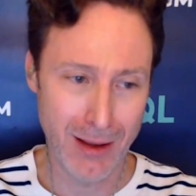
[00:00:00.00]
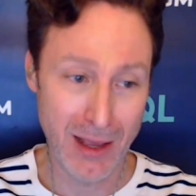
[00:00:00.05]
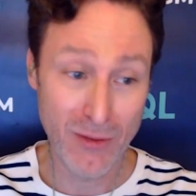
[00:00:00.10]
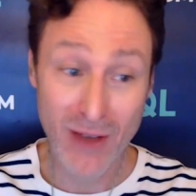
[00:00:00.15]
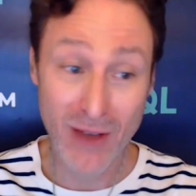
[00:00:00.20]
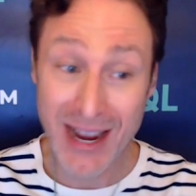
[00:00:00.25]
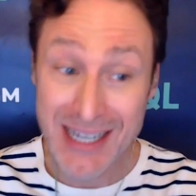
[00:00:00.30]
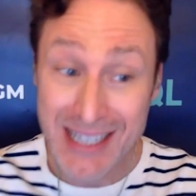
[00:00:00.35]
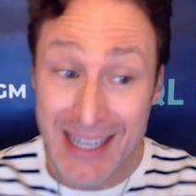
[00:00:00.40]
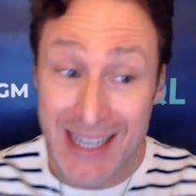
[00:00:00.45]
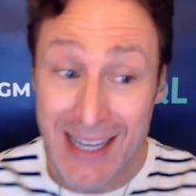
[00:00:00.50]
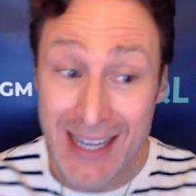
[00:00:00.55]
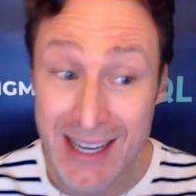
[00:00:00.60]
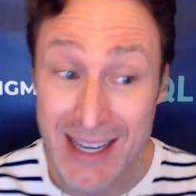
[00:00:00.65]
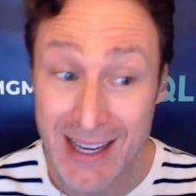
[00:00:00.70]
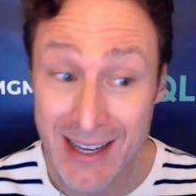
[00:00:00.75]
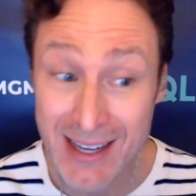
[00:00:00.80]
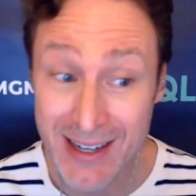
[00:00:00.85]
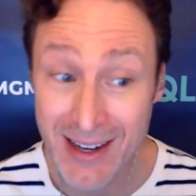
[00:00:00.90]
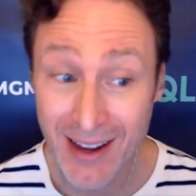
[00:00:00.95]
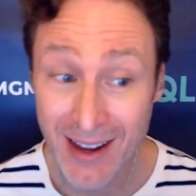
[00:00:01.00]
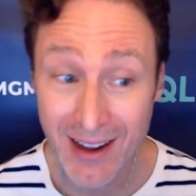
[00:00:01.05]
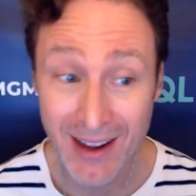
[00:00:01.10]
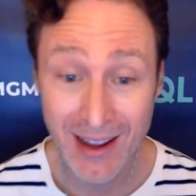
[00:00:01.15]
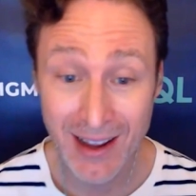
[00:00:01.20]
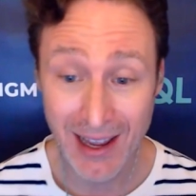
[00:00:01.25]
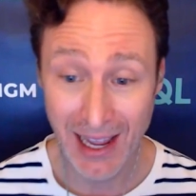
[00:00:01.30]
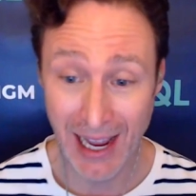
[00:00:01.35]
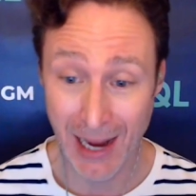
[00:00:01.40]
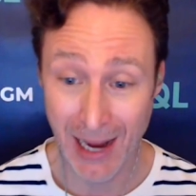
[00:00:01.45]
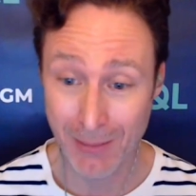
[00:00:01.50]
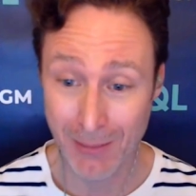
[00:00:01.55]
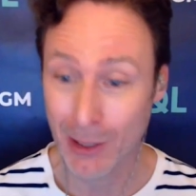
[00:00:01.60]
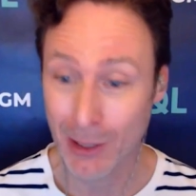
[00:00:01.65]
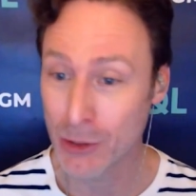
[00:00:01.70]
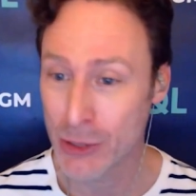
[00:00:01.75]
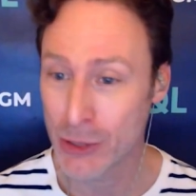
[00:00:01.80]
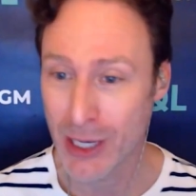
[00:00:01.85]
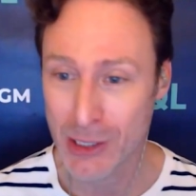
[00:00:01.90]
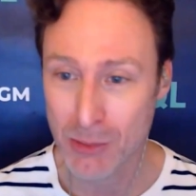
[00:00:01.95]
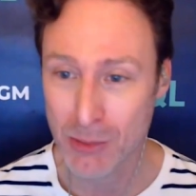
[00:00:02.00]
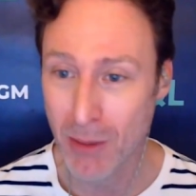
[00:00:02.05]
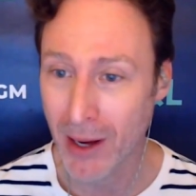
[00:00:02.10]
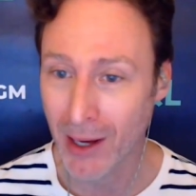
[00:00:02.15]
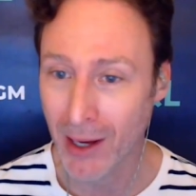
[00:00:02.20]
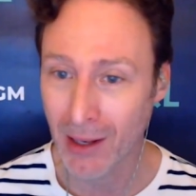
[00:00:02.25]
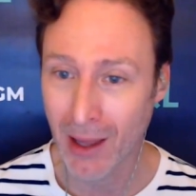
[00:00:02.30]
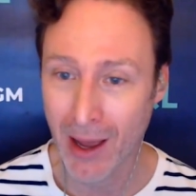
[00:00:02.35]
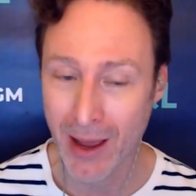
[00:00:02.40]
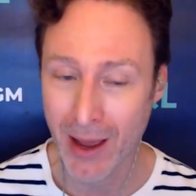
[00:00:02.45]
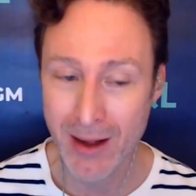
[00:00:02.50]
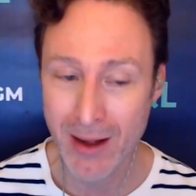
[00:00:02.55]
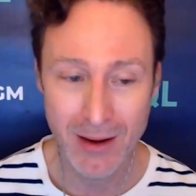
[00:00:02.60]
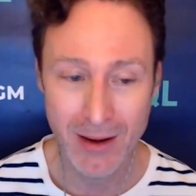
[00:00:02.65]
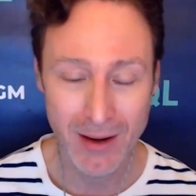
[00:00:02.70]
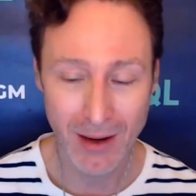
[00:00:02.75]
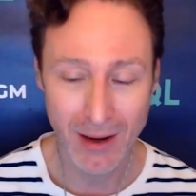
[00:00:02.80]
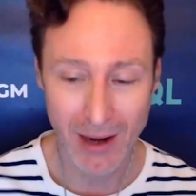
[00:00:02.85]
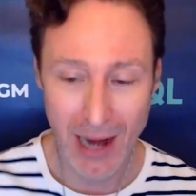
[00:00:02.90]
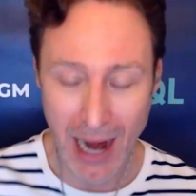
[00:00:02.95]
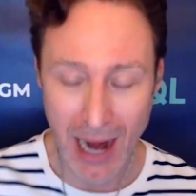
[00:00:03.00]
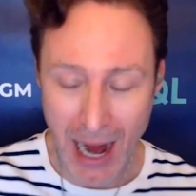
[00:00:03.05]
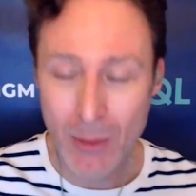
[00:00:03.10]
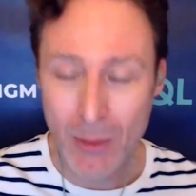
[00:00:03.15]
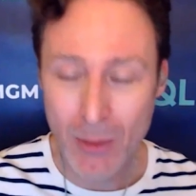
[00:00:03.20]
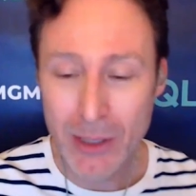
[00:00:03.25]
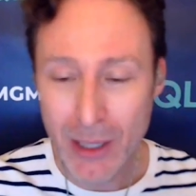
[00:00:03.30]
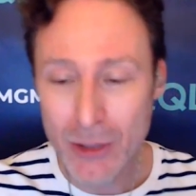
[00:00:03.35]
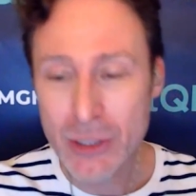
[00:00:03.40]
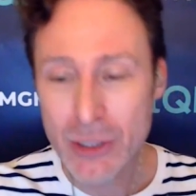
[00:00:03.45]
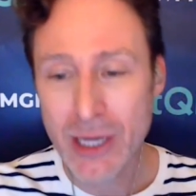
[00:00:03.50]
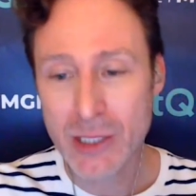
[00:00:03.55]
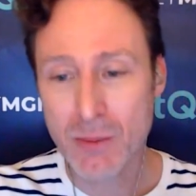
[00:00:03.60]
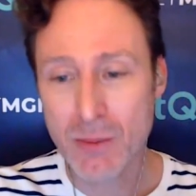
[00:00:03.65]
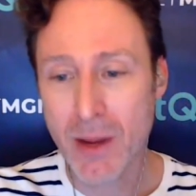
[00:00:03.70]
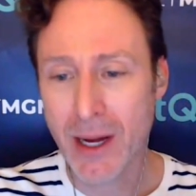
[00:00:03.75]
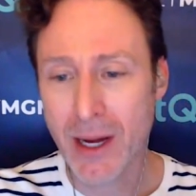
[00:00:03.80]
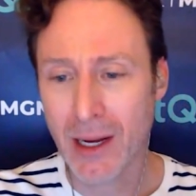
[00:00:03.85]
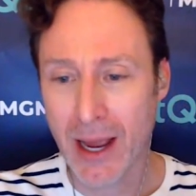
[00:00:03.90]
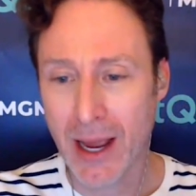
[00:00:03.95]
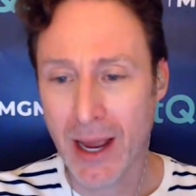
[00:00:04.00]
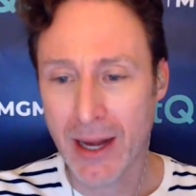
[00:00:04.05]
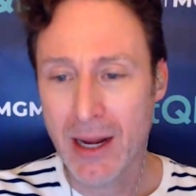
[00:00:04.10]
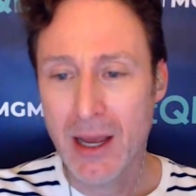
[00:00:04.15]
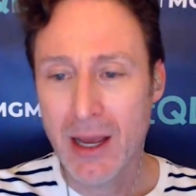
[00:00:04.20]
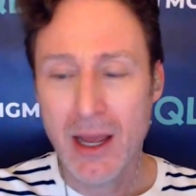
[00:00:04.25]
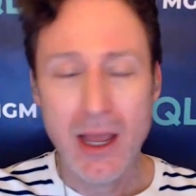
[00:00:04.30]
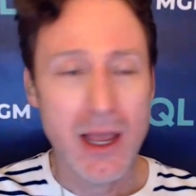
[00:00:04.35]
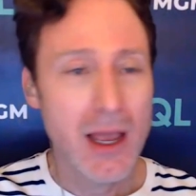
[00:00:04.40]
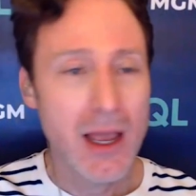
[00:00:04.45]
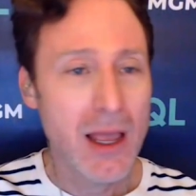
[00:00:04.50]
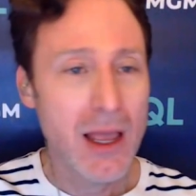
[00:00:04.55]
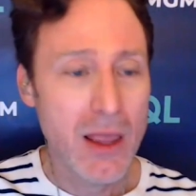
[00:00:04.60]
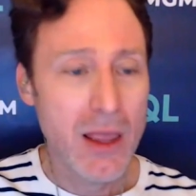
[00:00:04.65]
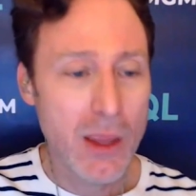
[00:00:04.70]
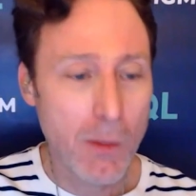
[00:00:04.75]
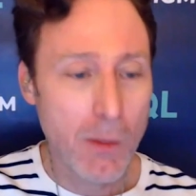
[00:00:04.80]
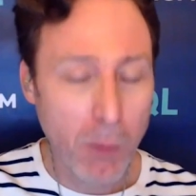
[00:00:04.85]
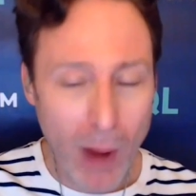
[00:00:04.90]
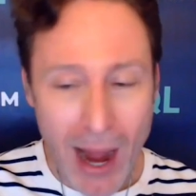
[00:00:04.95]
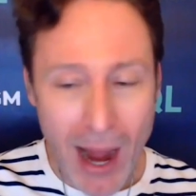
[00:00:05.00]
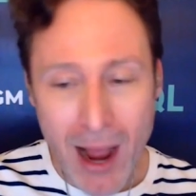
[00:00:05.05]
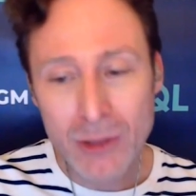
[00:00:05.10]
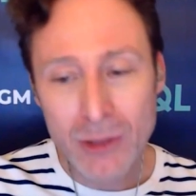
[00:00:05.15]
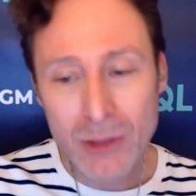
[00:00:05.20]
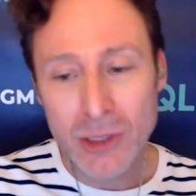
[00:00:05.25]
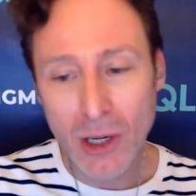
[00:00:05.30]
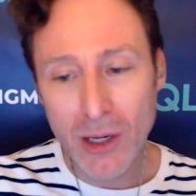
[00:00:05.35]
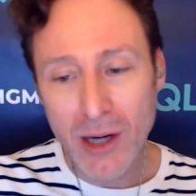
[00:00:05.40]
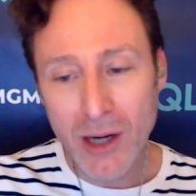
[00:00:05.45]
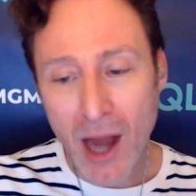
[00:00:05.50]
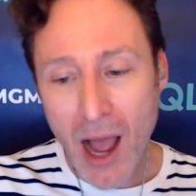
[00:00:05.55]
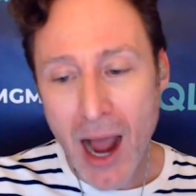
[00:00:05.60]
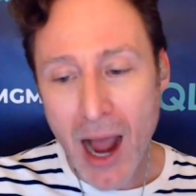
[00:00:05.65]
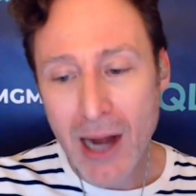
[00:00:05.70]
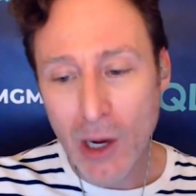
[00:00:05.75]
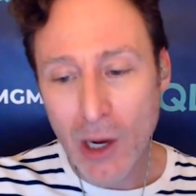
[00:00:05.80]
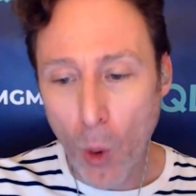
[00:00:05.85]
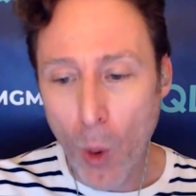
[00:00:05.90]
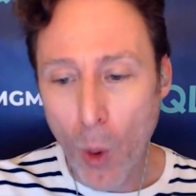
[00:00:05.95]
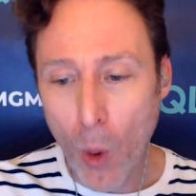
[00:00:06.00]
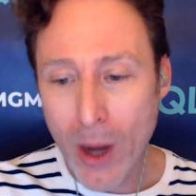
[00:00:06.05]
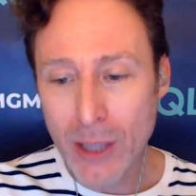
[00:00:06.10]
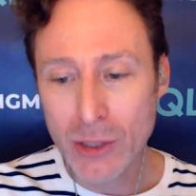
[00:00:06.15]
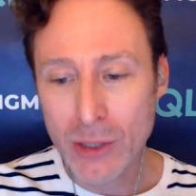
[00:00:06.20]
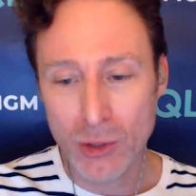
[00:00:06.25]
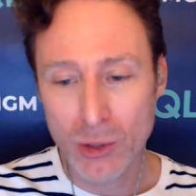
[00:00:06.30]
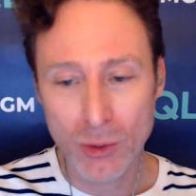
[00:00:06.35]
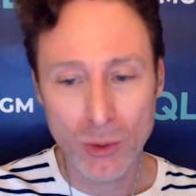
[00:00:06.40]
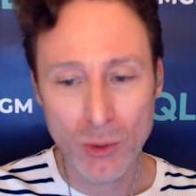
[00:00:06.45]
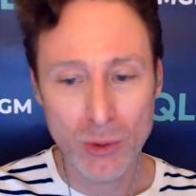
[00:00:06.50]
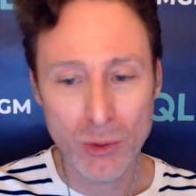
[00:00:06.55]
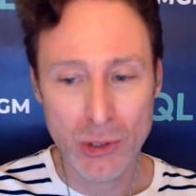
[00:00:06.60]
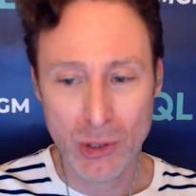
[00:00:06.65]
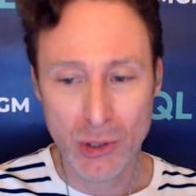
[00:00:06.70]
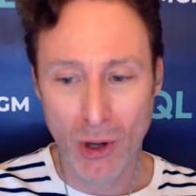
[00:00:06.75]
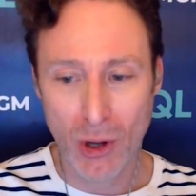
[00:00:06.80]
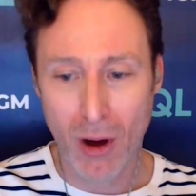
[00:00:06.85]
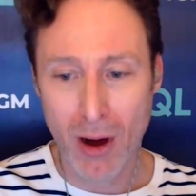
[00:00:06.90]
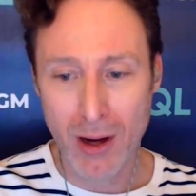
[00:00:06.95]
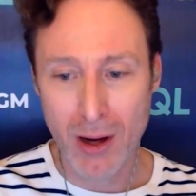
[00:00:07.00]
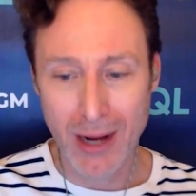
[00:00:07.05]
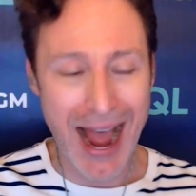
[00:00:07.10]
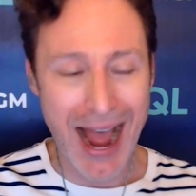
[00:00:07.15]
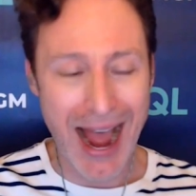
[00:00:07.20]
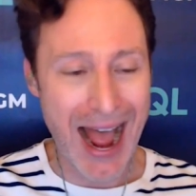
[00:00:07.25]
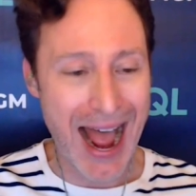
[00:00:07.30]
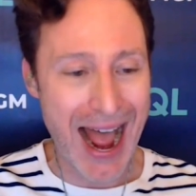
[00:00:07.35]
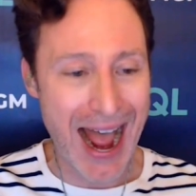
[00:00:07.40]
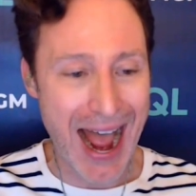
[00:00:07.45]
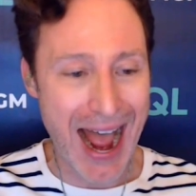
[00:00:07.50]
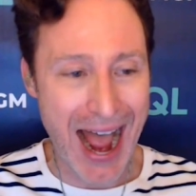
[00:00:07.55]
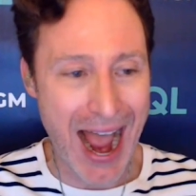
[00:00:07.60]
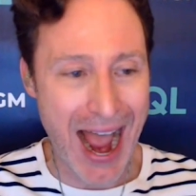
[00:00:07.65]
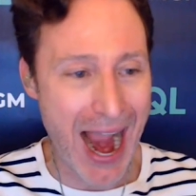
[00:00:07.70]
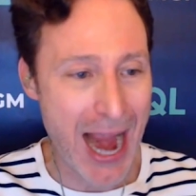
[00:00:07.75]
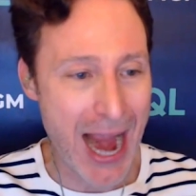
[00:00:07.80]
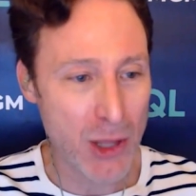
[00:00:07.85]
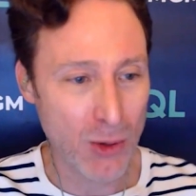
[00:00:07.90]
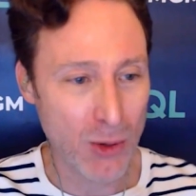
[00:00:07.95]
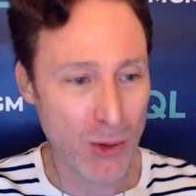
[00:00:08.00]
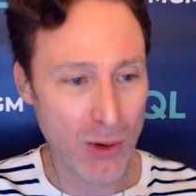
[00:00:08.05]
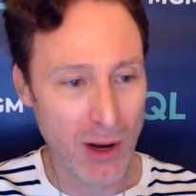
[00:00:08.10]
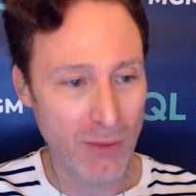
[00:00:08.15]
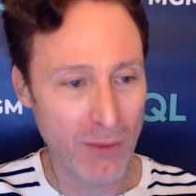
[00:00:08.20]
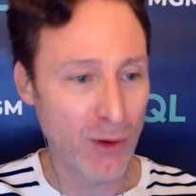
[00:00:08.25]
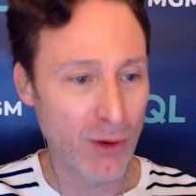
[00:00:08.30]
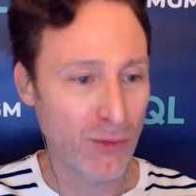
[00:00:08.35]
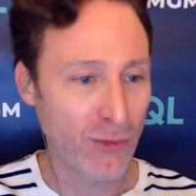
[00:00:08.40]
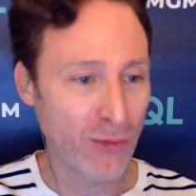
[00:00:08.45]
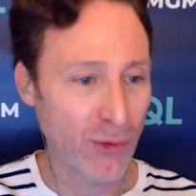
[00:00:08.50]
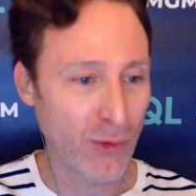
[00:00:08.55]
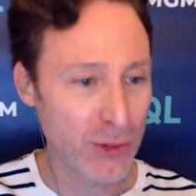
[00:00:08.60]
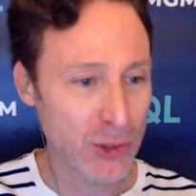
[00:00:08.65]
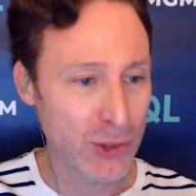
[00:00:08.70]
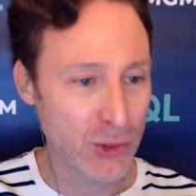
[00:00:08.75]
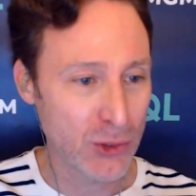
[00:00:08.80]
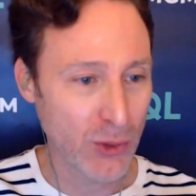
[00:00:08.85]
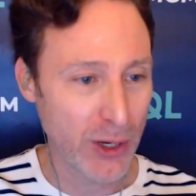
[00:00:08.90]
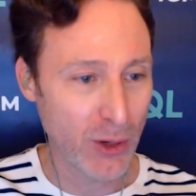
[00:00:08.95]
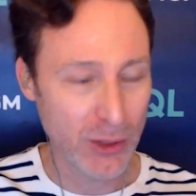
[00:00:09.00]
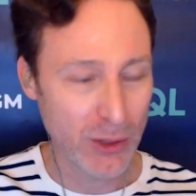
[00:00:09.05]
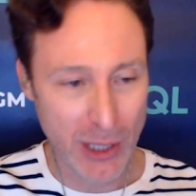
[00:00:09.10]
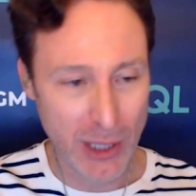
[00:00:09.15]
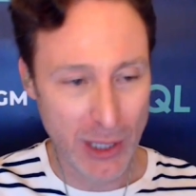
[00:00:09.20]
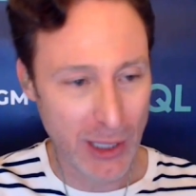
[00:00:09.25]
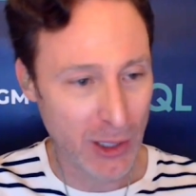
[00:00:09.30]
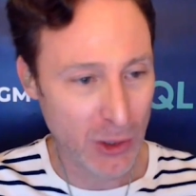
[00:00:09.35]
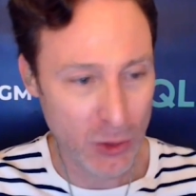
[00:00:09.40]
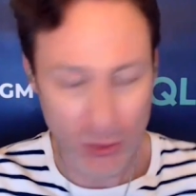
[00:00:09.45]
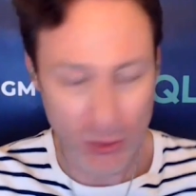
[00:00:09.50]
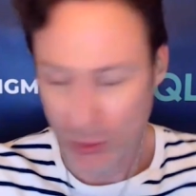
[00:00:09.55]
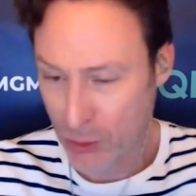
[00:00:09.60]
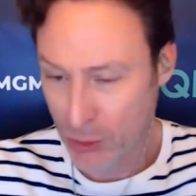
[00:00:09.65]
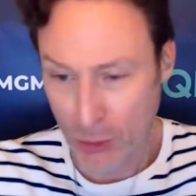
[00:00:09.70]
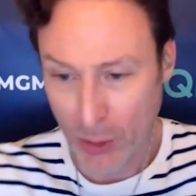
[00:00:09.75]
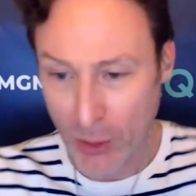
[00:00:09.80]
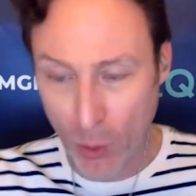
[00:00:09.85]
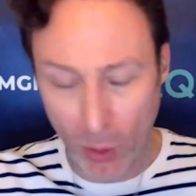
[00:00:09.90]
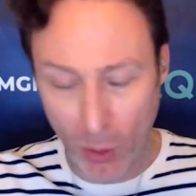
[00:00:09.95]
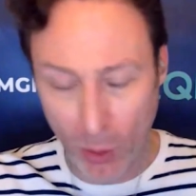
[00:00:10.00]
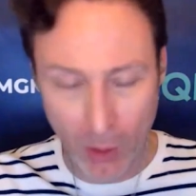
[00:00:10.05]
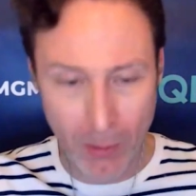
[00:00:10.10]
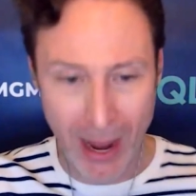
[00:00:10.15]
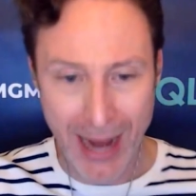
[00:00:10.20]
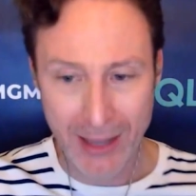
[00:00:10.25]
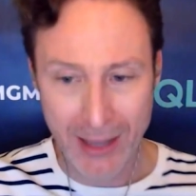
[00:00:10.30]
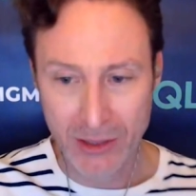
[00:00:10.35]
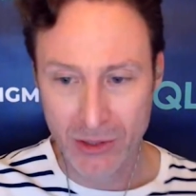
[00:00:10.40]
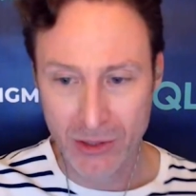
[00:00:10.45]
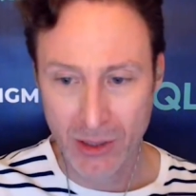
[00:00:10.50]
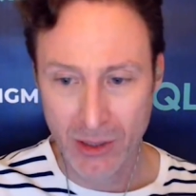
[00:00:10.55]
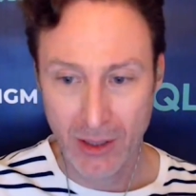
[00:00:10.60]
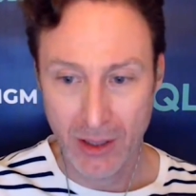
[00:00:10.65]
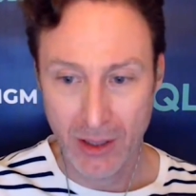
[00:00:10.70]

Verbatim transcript: I did, I would go Jets money line. I would go Jets money line. The Browns are not going to start either of their first string or second string quarterbacks.